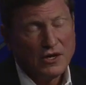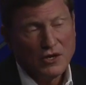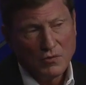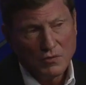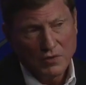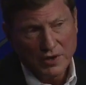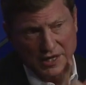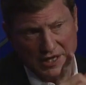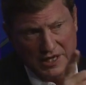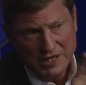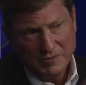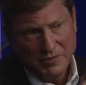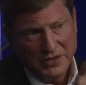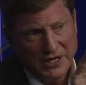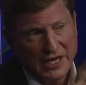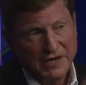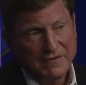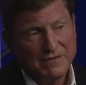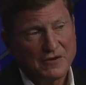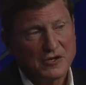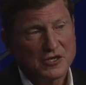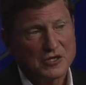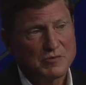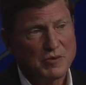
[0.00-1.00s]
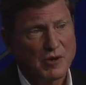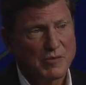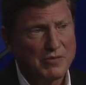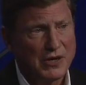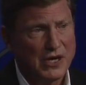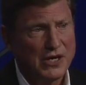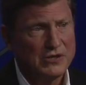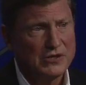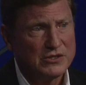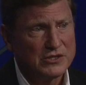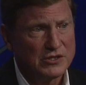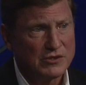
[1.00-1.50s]
When EPA first
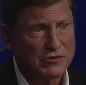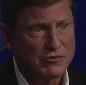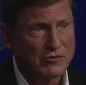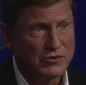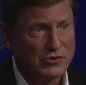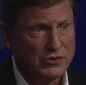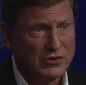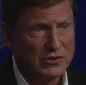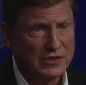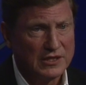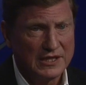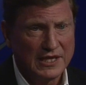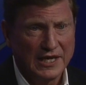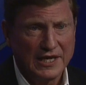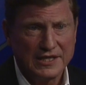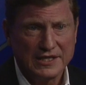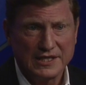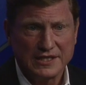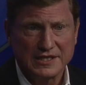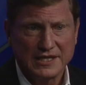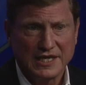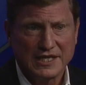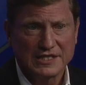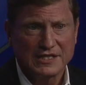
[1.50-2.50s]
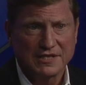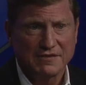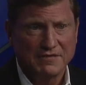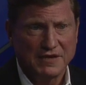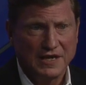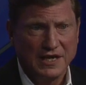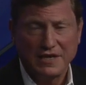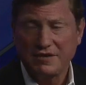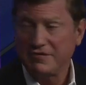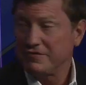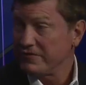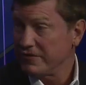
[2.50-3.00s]
proposed the rule, and I had to
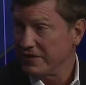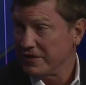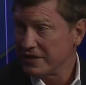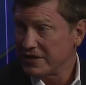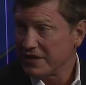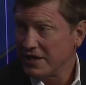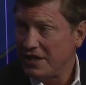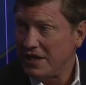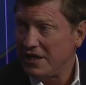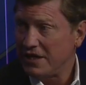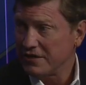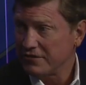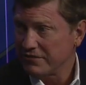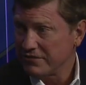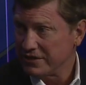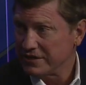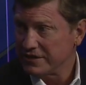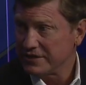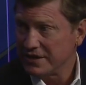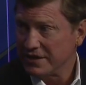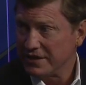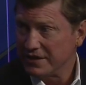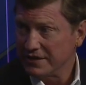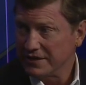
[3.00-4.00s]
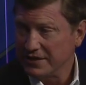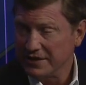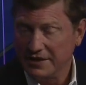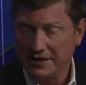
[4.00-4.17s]
testify in front of mm-hmm. Congress mm -hmm.